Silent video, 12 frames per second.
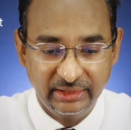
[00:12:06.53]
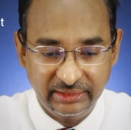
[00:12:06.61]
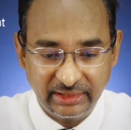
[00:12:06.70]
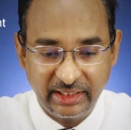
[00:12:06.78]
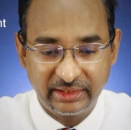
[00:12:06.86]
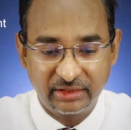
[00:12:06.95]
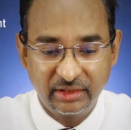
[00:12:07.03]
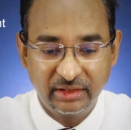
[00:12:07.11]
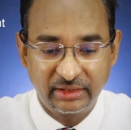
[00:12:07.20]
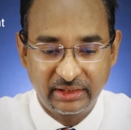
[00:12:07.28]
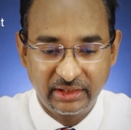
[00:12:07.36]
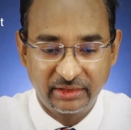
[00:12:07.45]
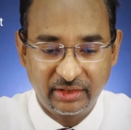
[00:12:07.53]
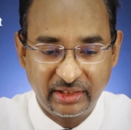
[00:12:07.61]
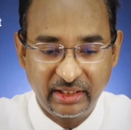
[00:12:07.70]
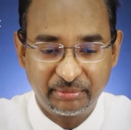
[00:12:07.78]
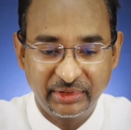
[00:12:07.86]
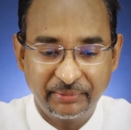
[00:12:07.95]
that cannot
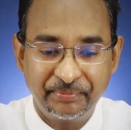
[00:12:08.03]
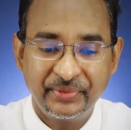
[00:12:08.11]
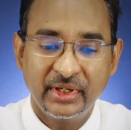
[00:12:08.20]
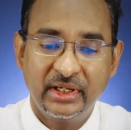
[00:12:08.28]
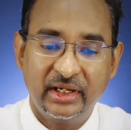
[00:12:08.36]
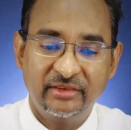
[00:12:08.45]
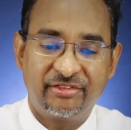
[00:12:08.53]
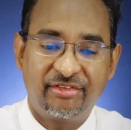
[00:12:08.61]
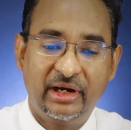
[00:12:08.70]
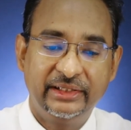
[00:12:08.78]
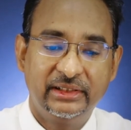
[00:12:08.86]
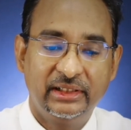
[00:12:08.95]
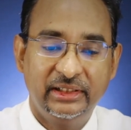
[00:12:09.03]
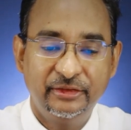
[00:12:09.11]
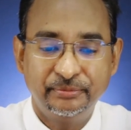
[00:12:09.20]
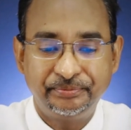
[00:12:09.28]
happen. And finally,